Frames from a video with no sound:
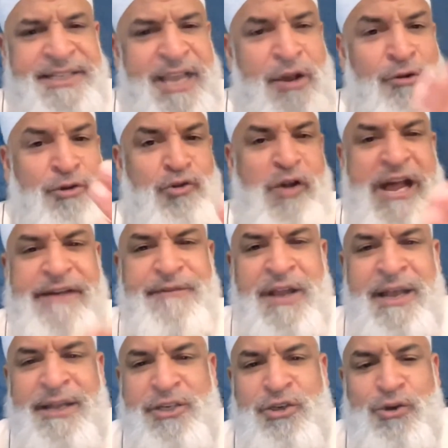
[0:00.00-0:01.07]
I also have
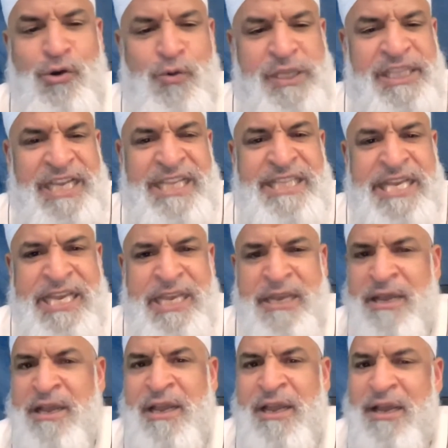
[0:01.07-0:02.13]
a show with Idi
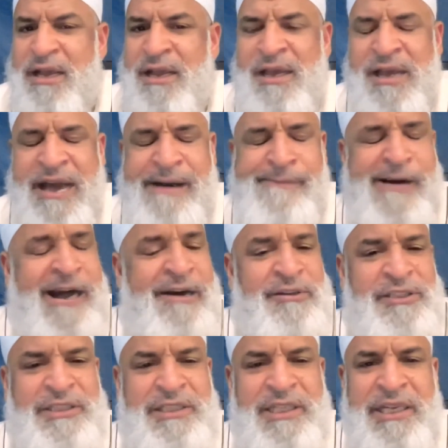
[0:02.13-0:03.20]

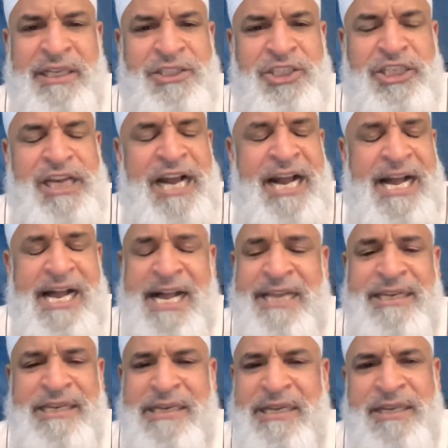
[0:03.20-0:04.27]
about Shia
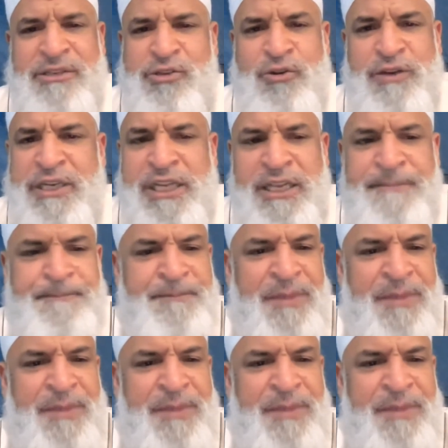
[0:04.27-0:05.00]
and Sunni.